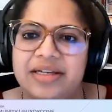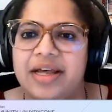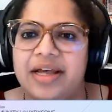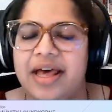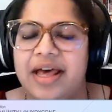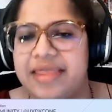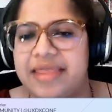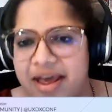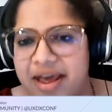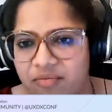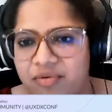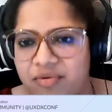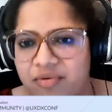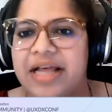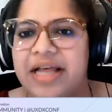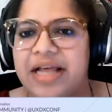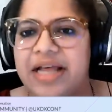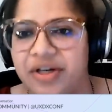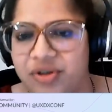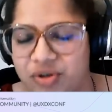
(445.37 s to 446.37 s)
And then we
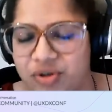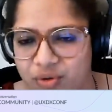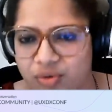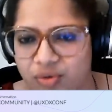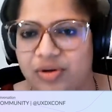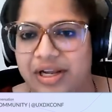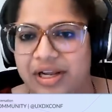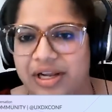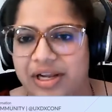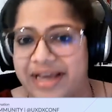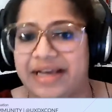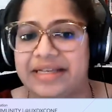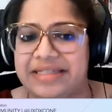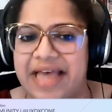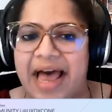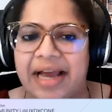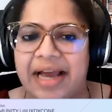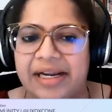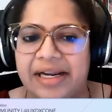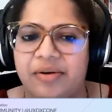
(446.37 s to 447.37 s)
started to
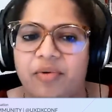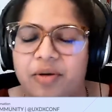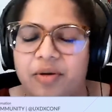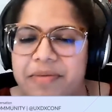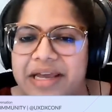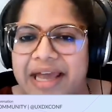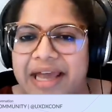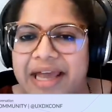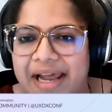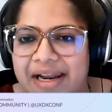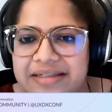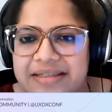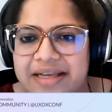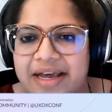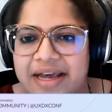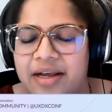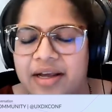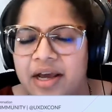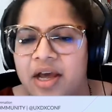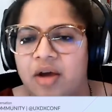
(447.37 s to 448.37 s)
exactly what Mikaela
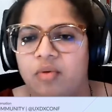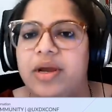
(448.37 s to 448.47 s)
said,